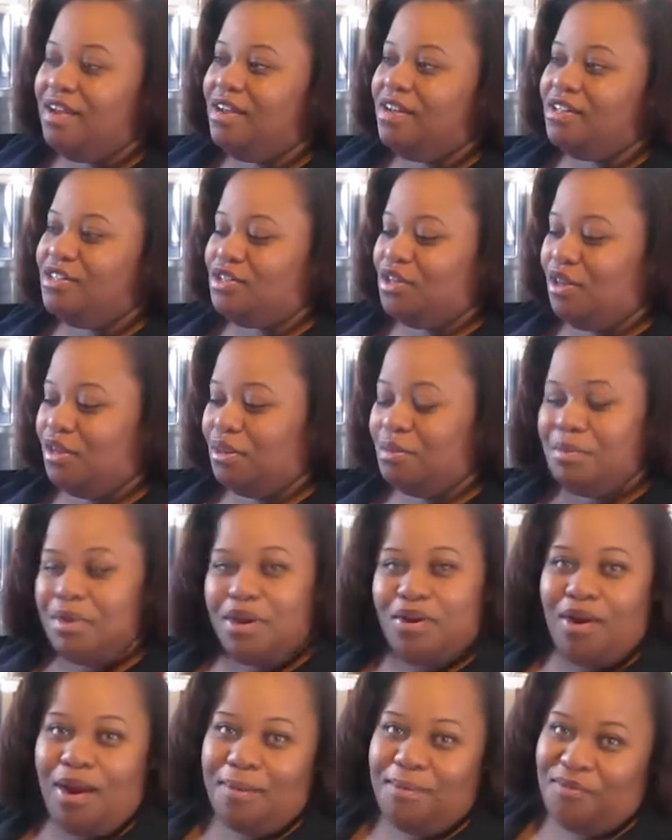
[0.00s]
So let me
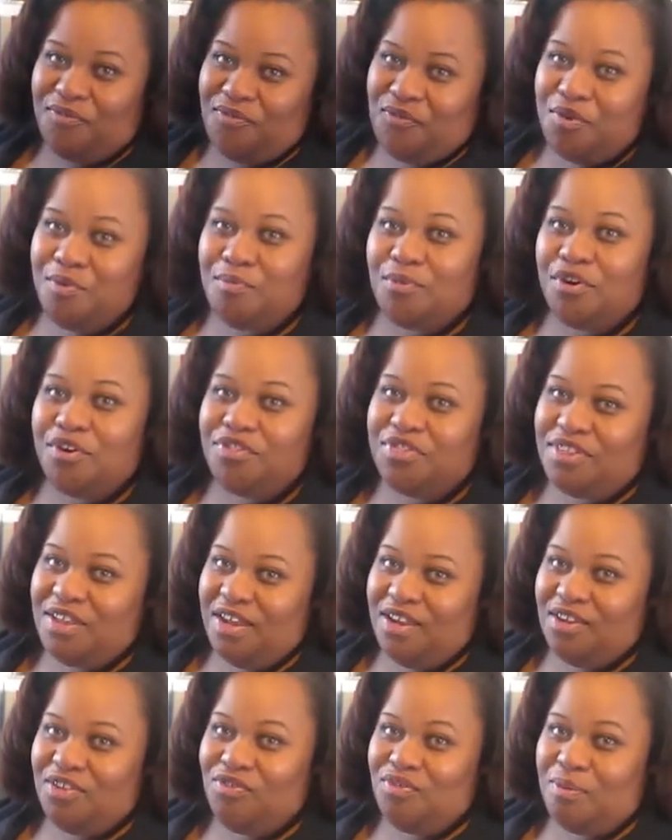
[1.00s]
grab a few more
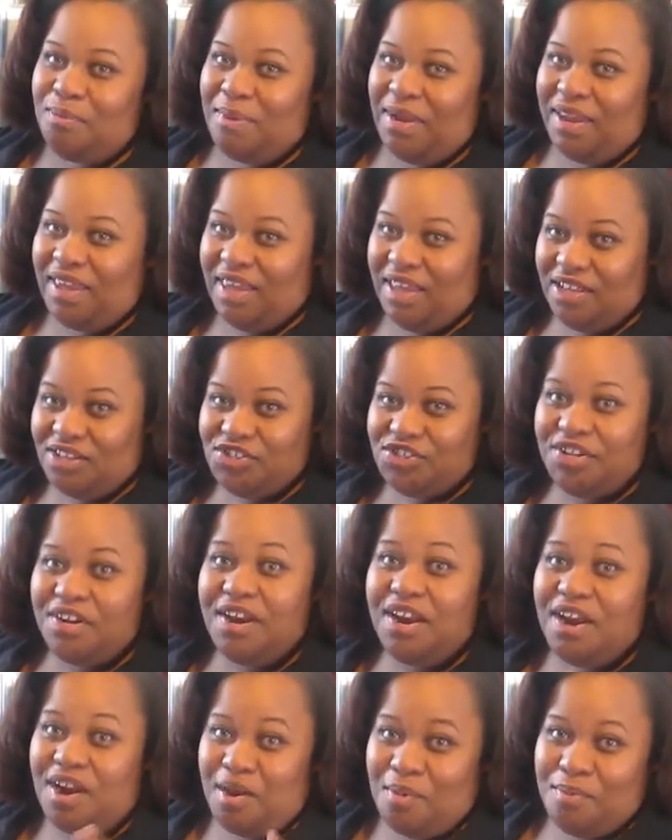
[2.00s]
things from my kitchen,
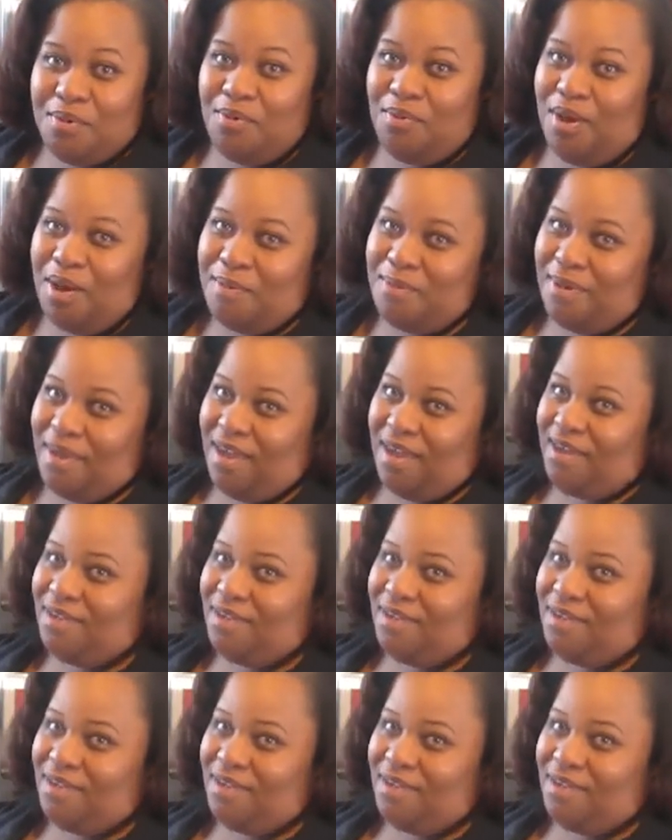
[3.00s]
and I'll be right back.